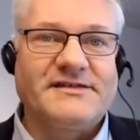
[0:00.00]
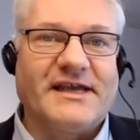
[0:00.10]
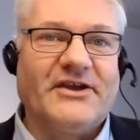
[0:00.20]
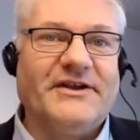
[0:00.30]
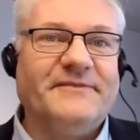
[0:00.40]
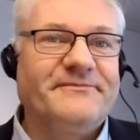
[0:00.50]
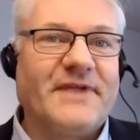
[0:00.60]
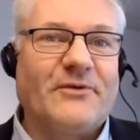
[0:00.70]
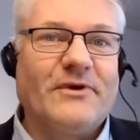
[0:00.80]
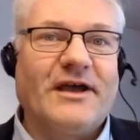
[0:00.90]
Second,
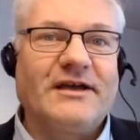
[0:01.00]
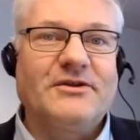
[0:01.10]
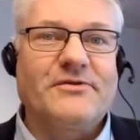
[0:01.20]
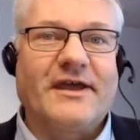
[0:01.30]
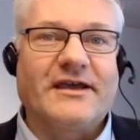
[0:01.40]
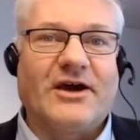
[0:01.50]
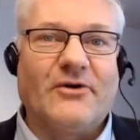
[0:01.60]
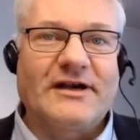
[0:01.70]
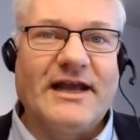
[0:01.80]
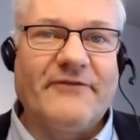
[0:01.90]
I would like to thank
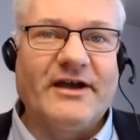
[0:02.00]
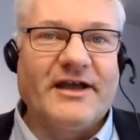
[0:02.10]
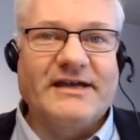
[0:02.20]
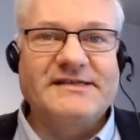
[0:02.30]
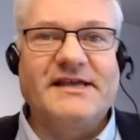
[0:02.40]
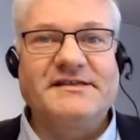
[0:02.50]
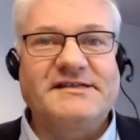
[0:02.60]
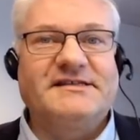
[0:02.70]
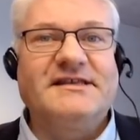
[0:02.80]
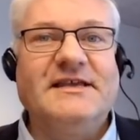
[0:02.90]
our clever
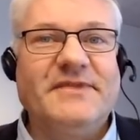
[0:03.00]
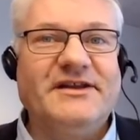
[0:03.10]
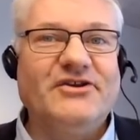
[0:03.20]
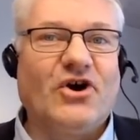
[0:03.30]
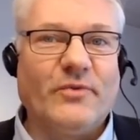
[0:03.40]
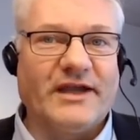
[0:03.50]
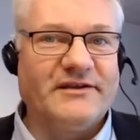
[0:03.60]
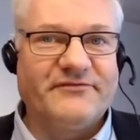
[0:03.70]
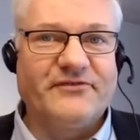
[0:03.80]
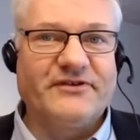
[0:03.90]
Xsense team in
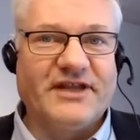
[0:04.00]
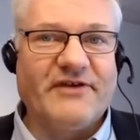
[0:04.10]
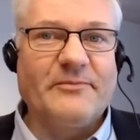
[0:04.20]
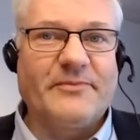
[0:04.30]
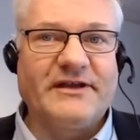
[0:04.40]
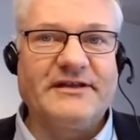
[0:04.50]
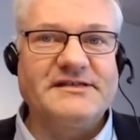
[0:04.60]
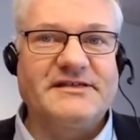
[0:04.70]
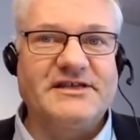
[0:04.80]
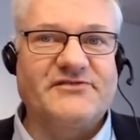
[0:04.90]
Norway for developing
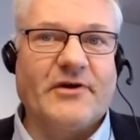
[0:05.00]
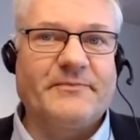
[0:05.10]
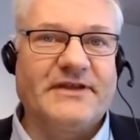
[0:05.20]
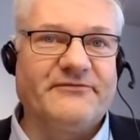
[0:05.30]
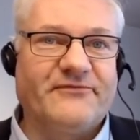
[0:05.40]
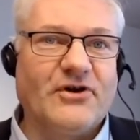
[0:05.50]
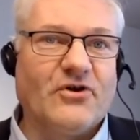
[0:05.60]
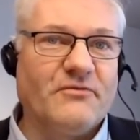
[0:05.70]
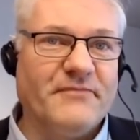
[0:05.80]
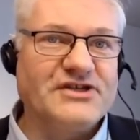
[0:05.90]
this disruptive
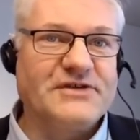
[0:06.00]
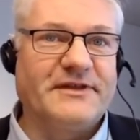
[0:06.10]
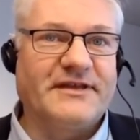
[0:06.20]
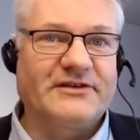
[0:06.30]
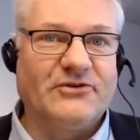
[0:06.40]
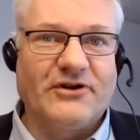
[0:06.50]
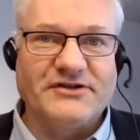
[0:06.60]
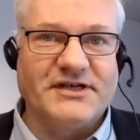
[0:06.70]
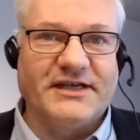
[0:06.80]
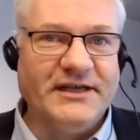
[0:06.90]
flow measurement
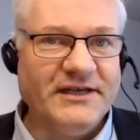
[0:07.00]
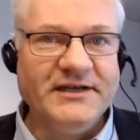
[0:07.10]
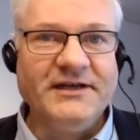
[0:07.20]
technology,